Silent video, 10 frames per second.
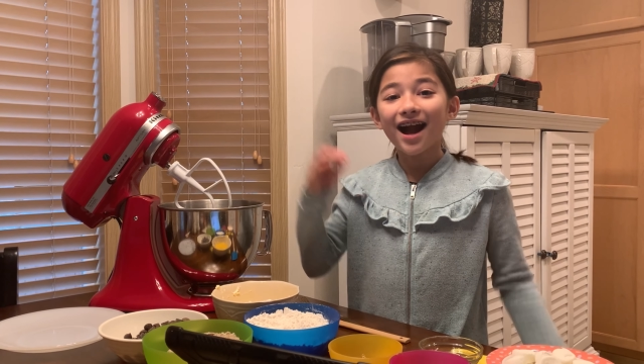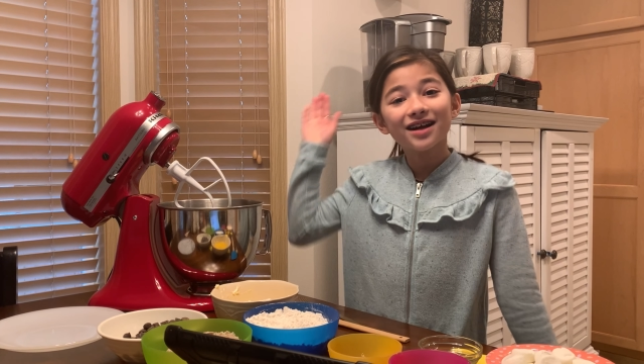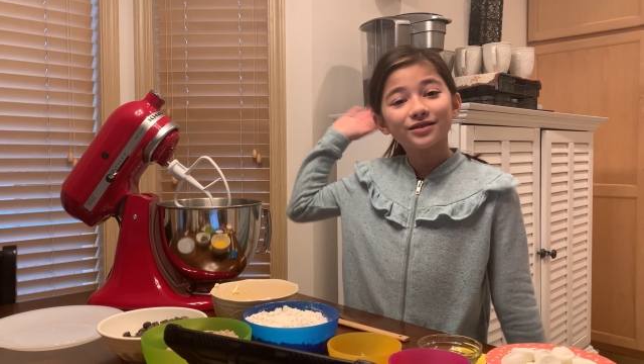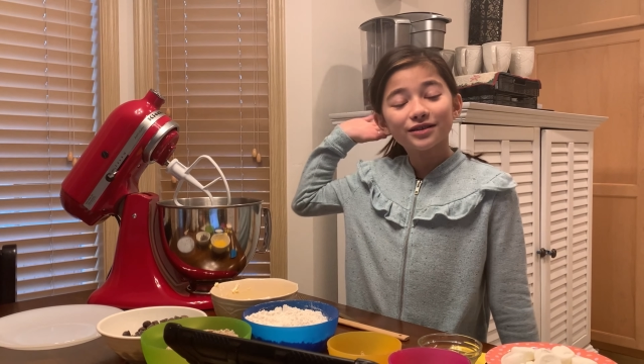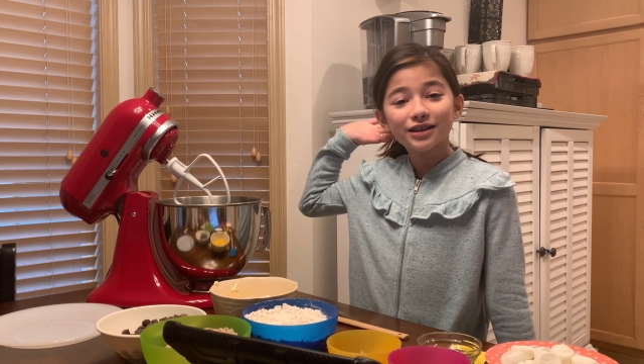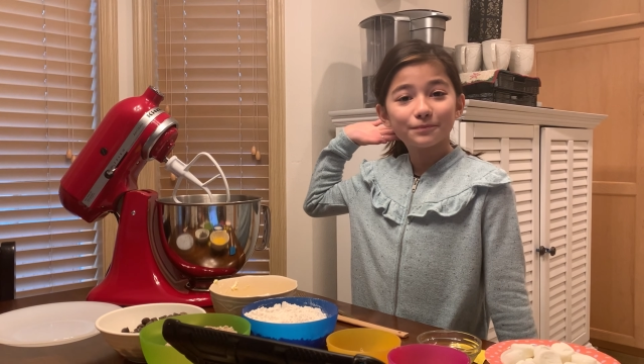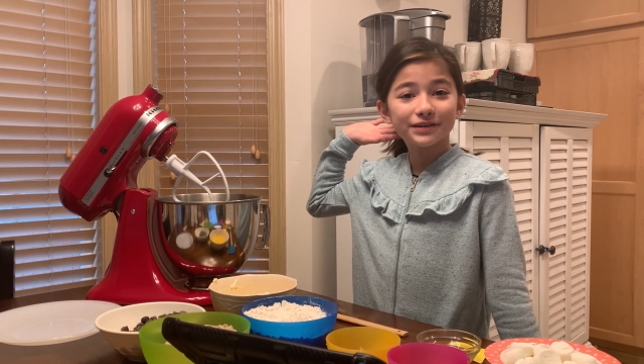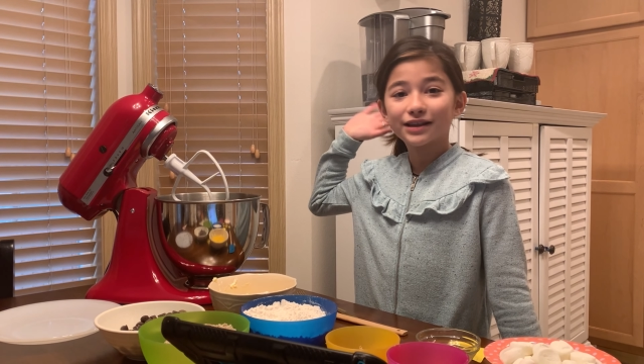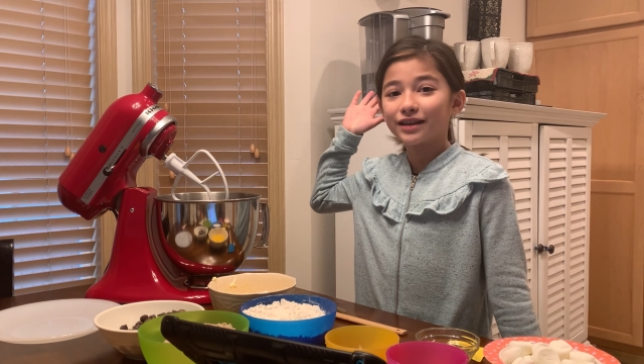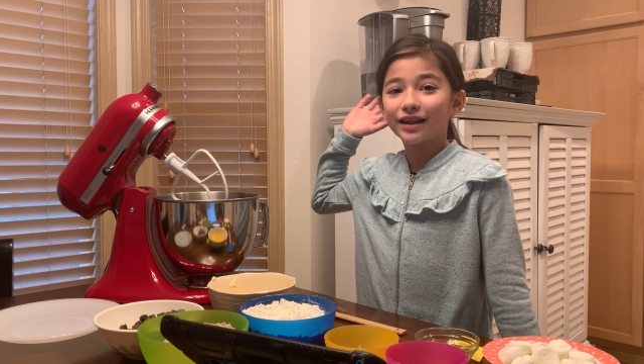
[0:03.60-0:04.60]
guys, what's up, it's
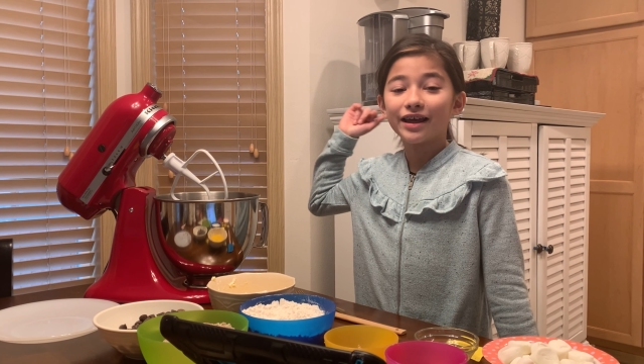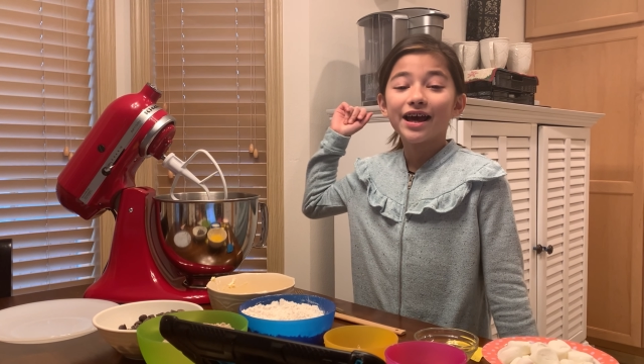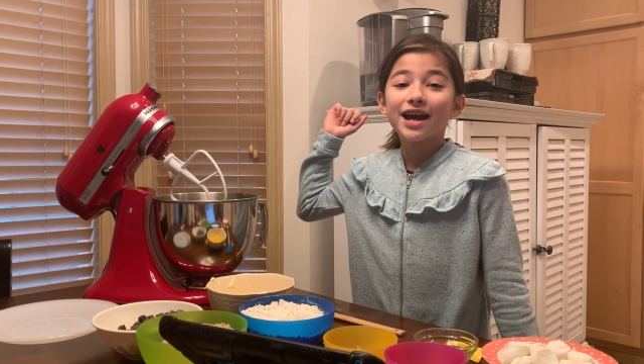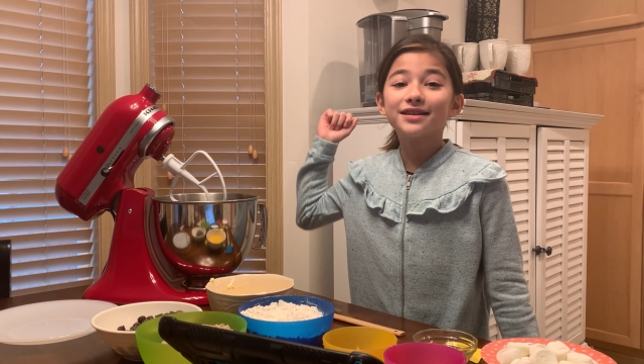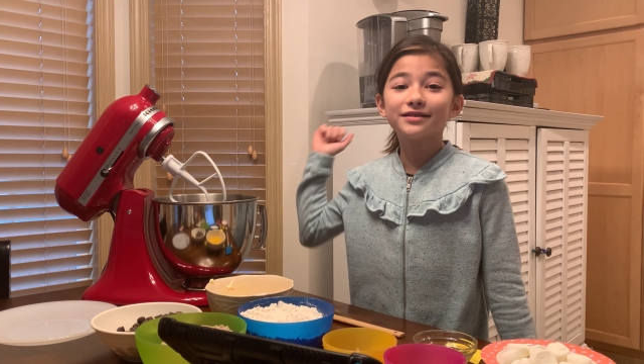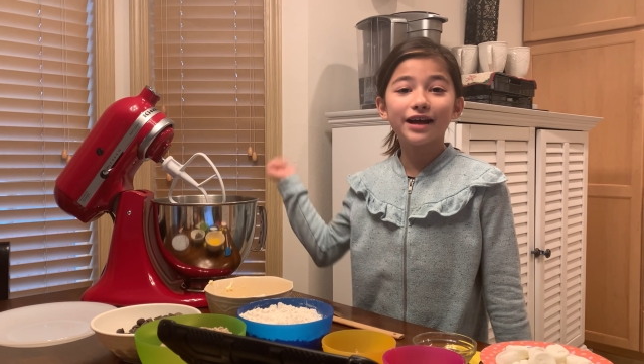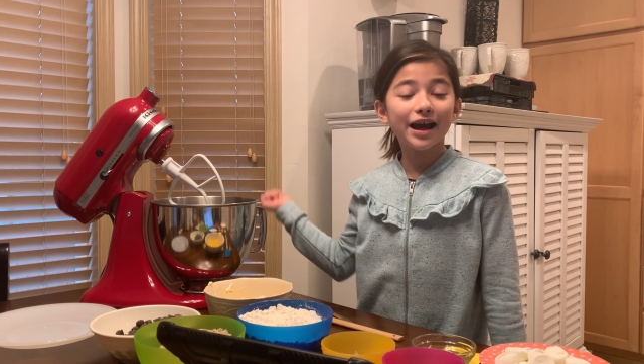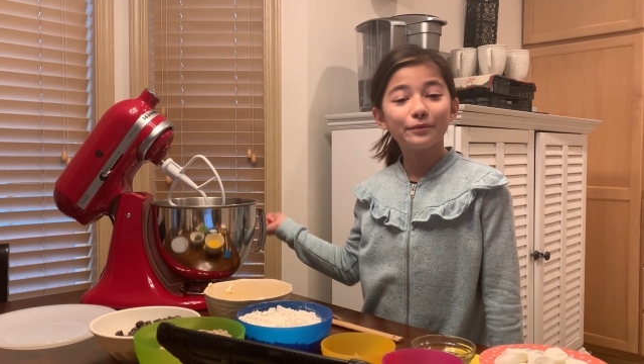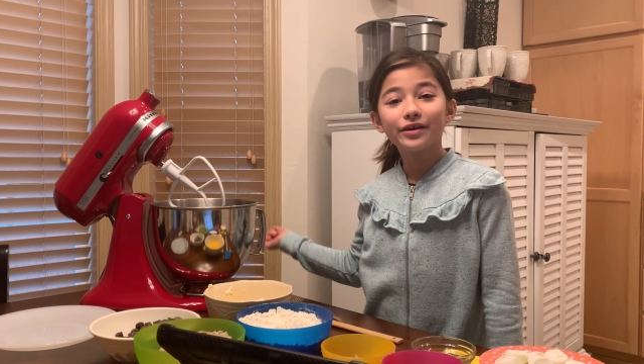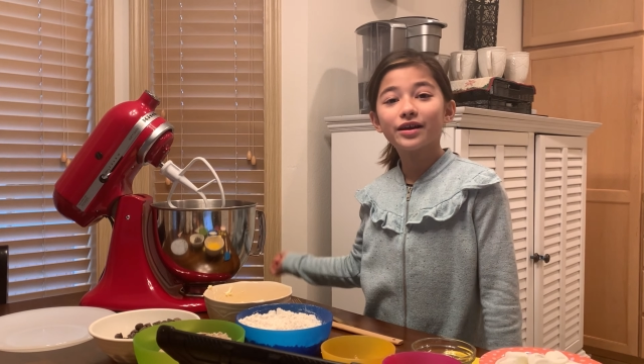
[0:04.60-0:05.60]
Kinley, and today
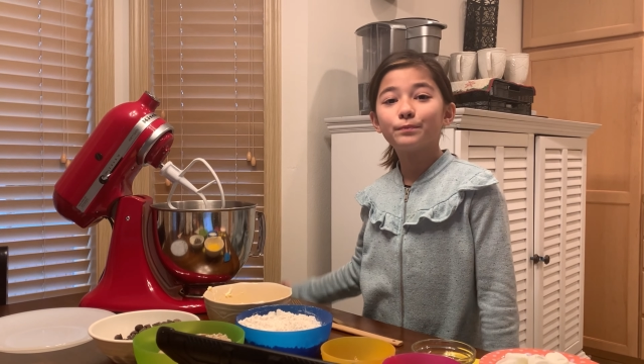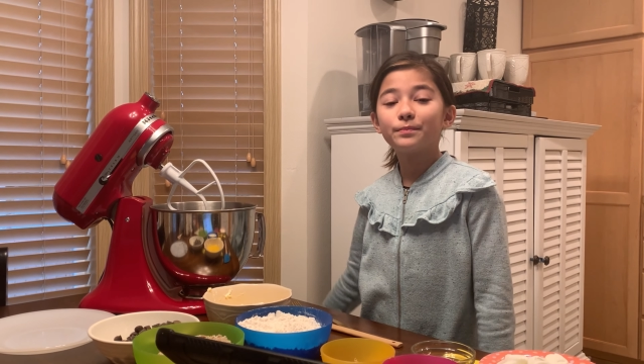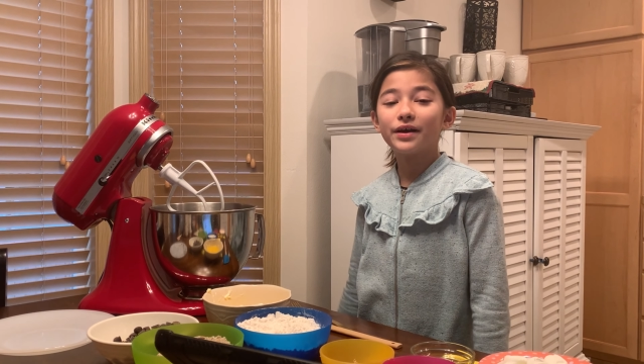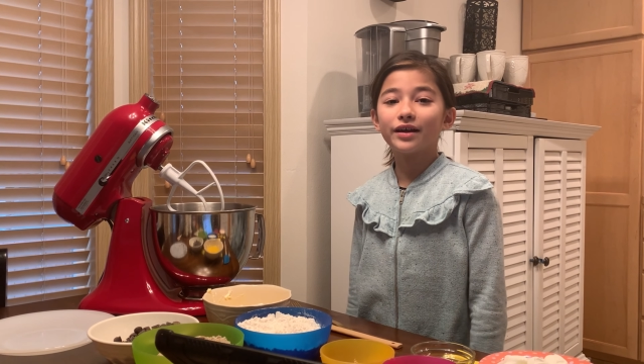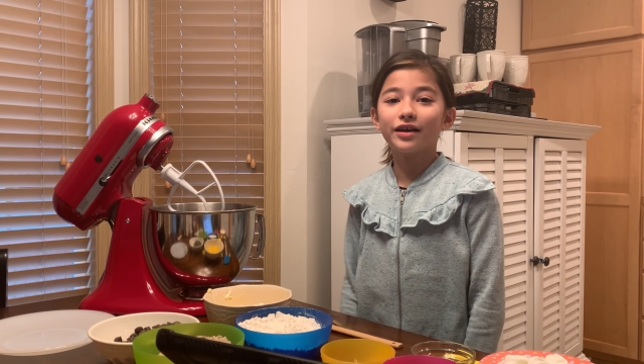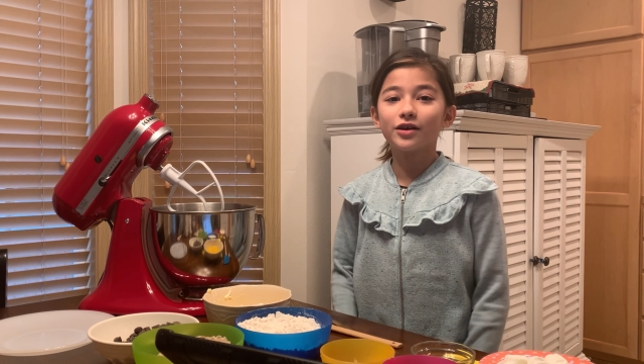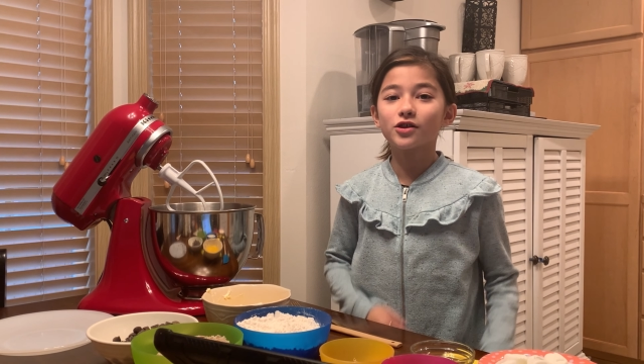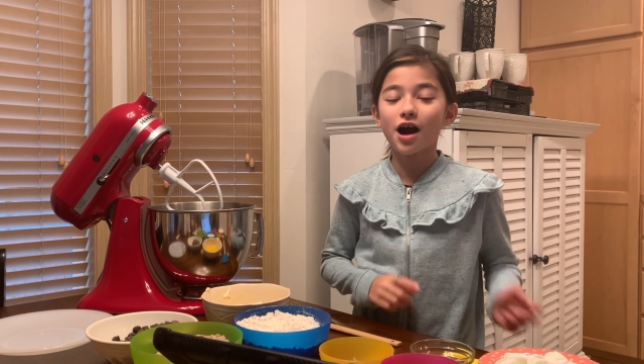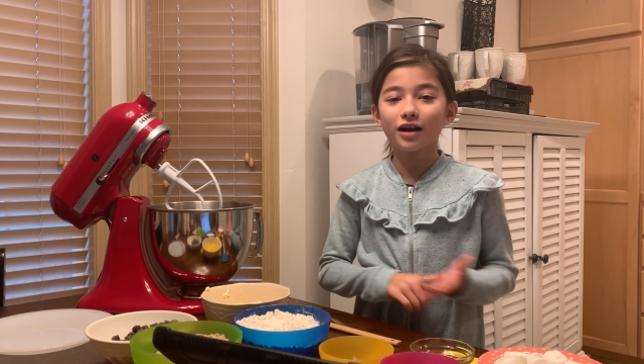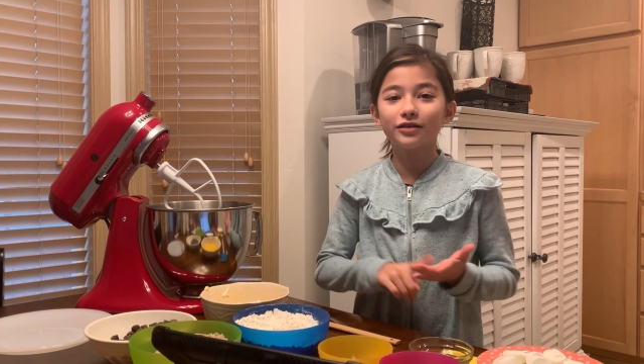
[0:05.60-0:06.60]
we're going to be baking
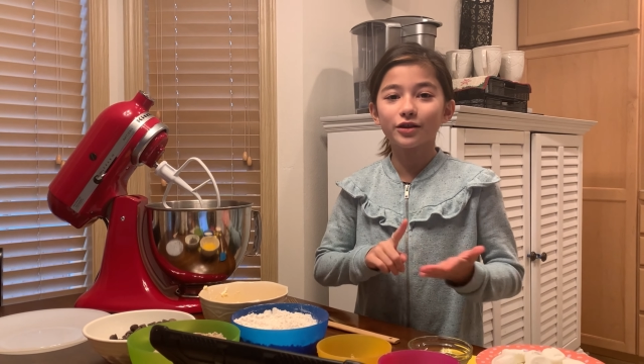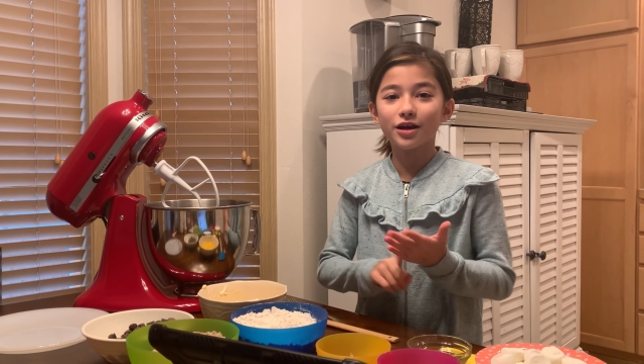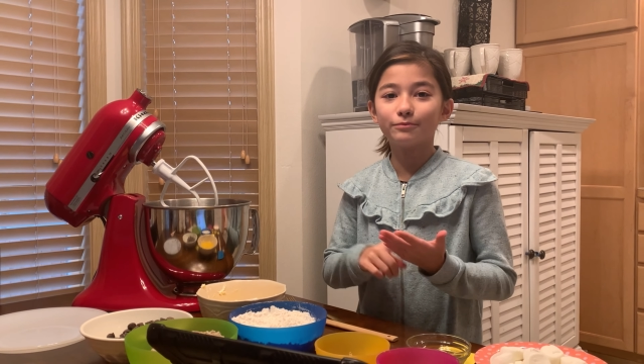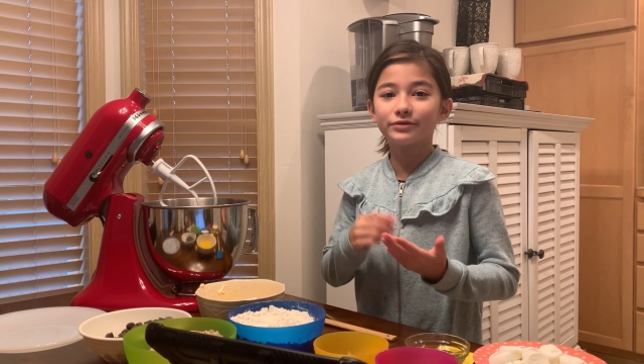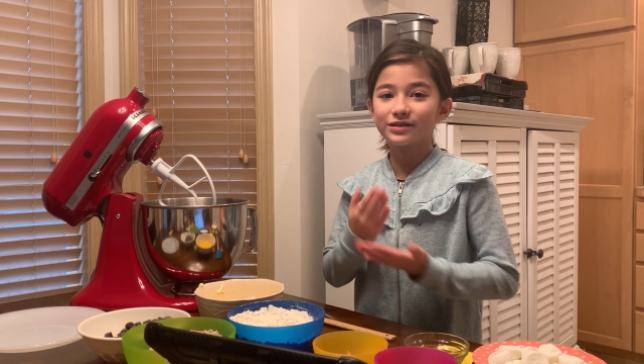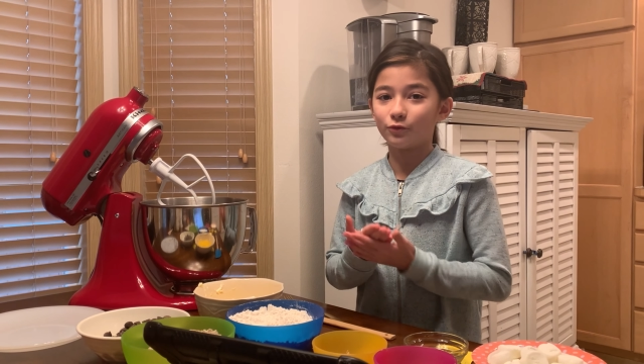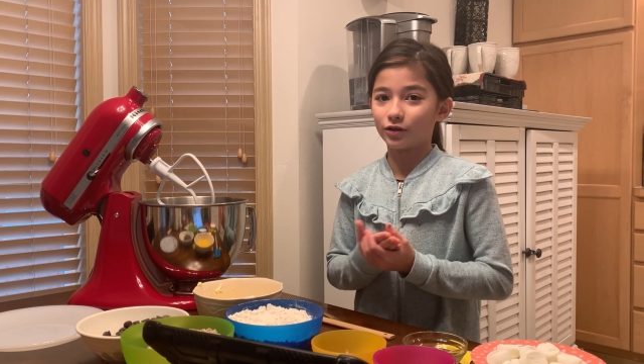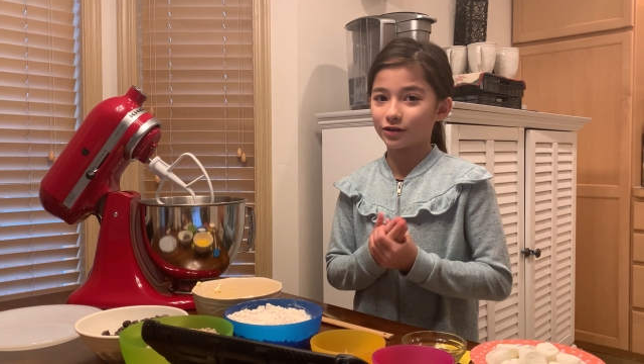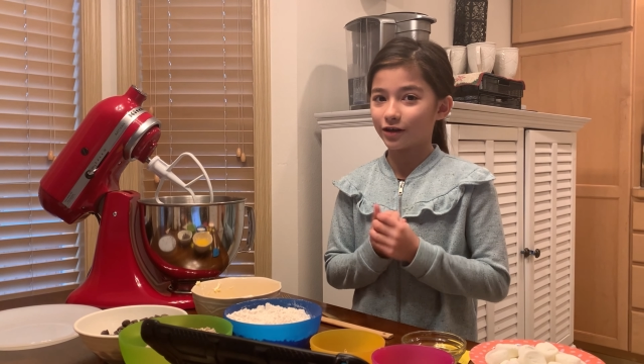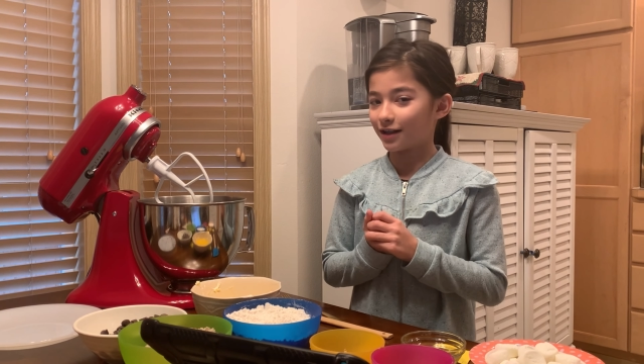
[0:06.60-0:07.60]
chocolate chip
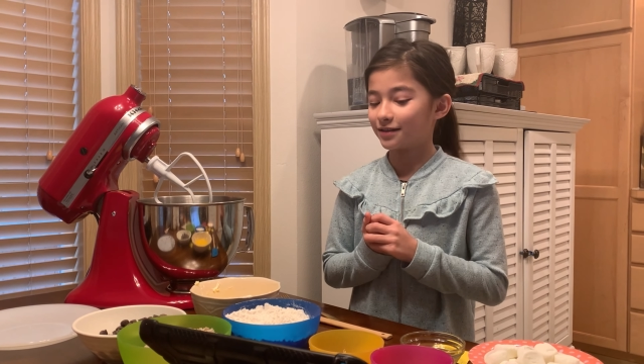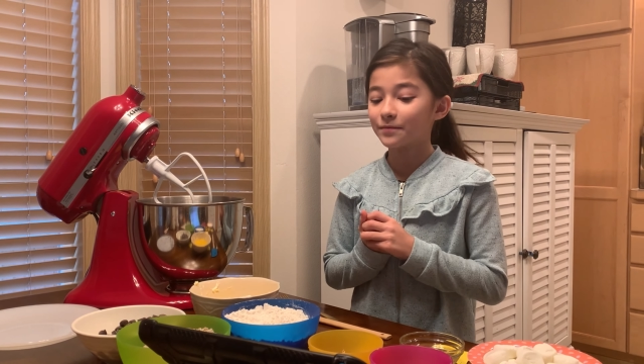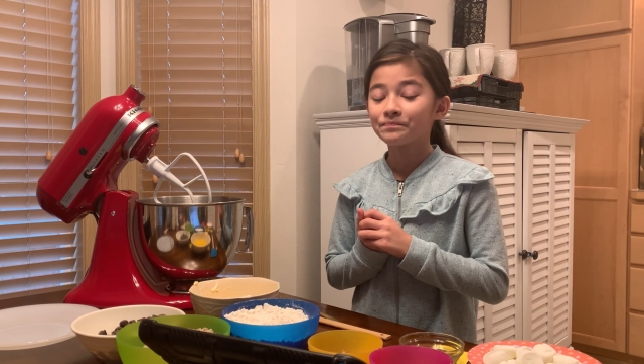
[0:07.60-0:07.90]
s'mores cookies.